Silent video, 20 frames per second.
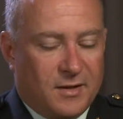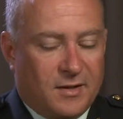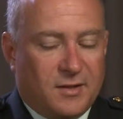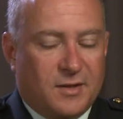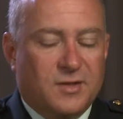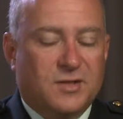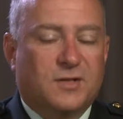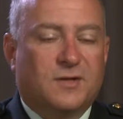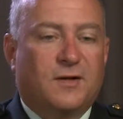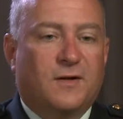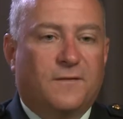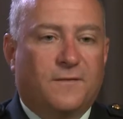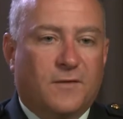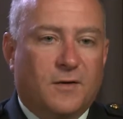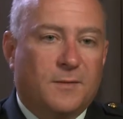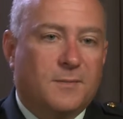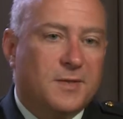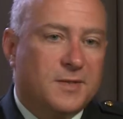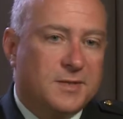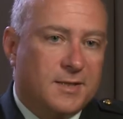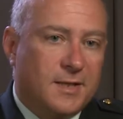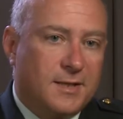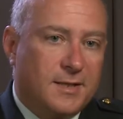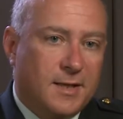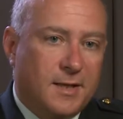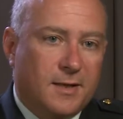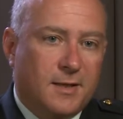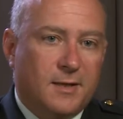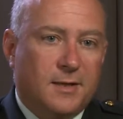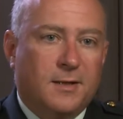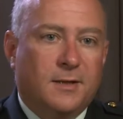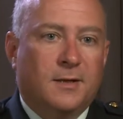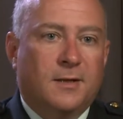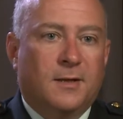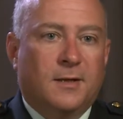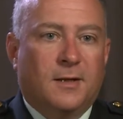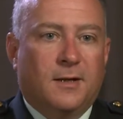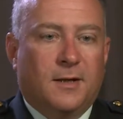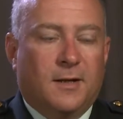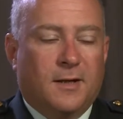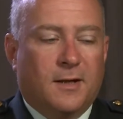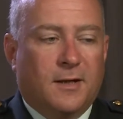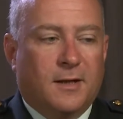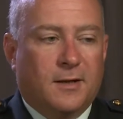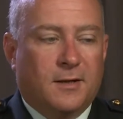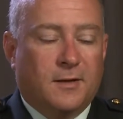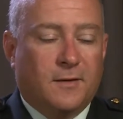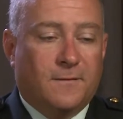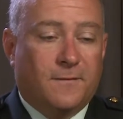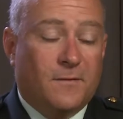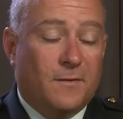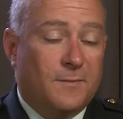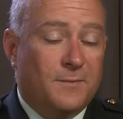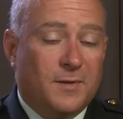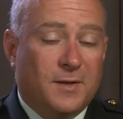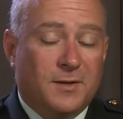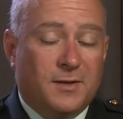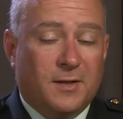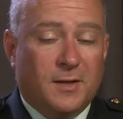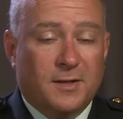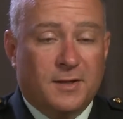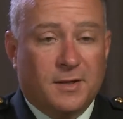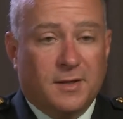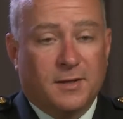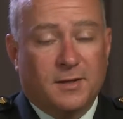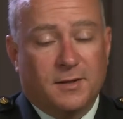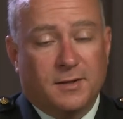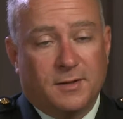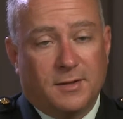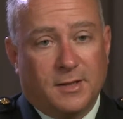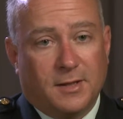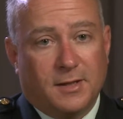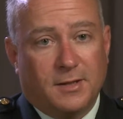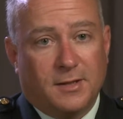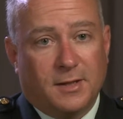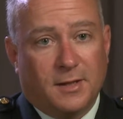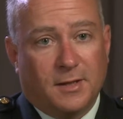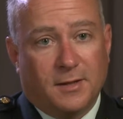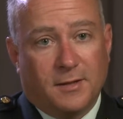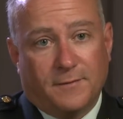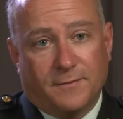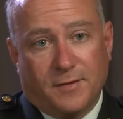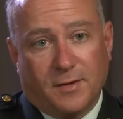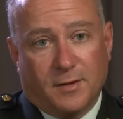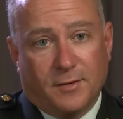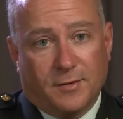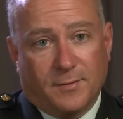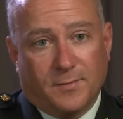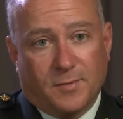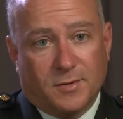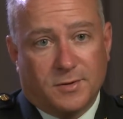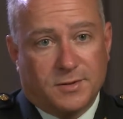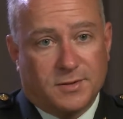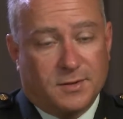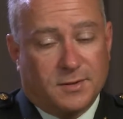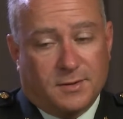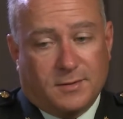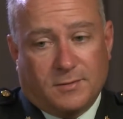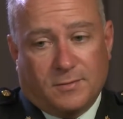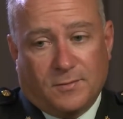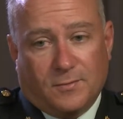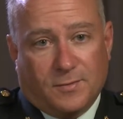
confirmed his identity, confirmed that the identity of the other person